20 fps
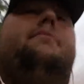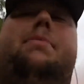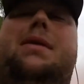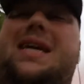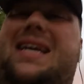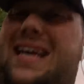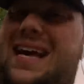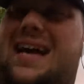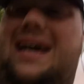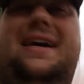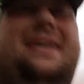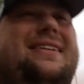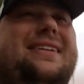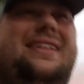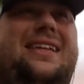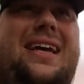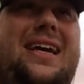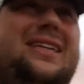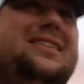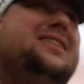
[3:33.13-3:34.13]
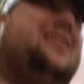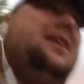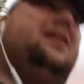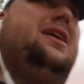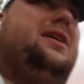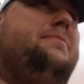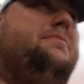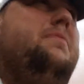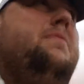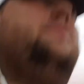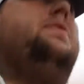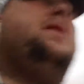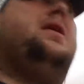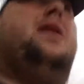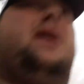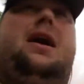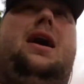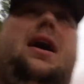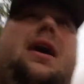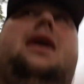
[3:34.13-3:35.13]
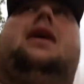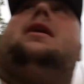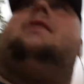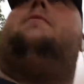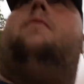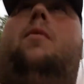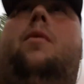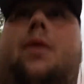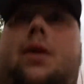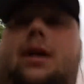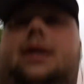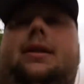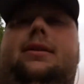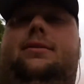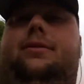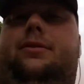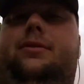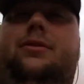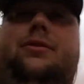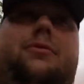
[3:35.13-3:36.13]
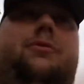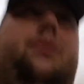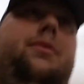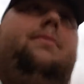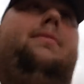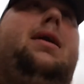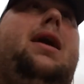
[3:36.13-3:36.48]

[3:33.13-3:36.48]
big guys, it takes time. I want to do the